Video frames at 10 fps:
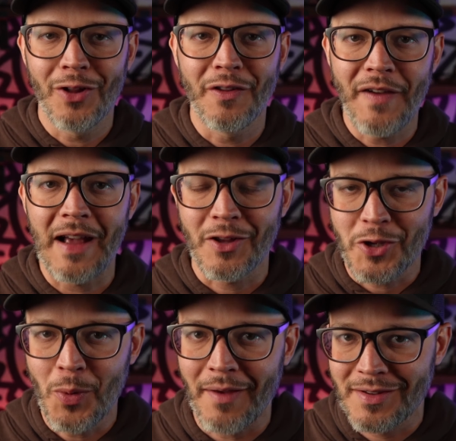on the fact that
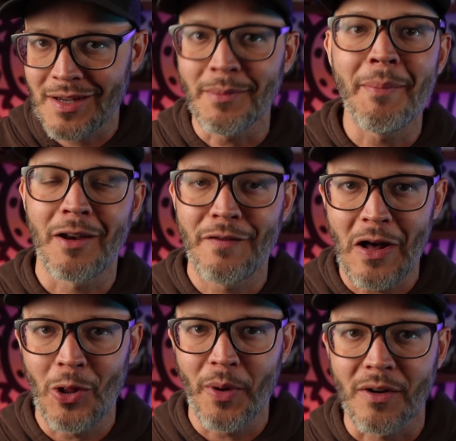you have some amount of
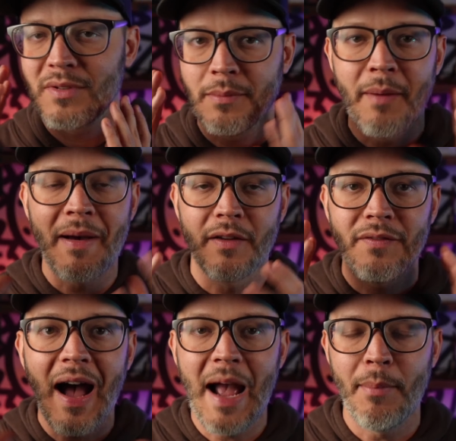following or some amount of
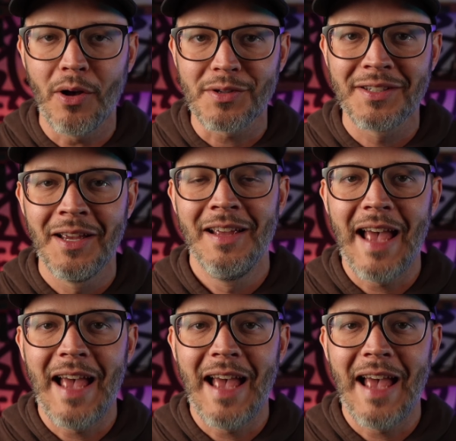eyeballs